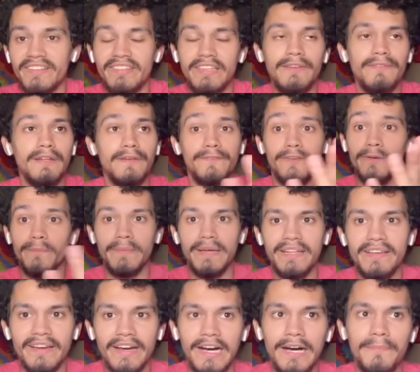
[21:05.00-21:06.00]
even if you're
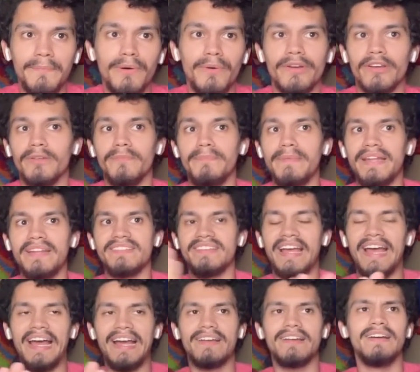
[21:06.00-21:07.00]
mid-combo or you're
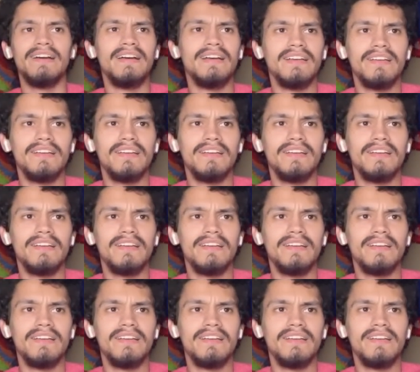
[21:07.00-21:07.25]
mid-attack.